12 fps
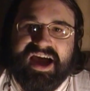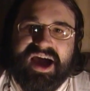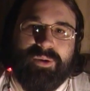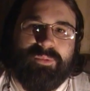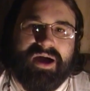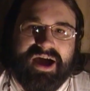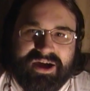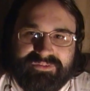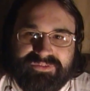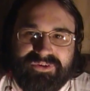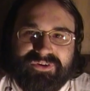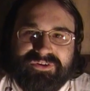
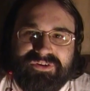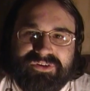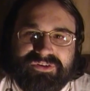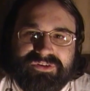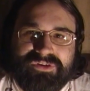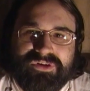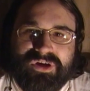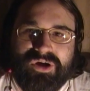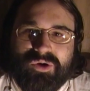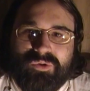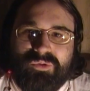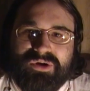However,
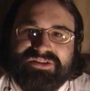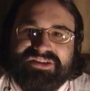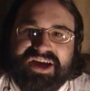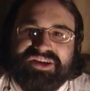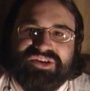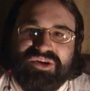once I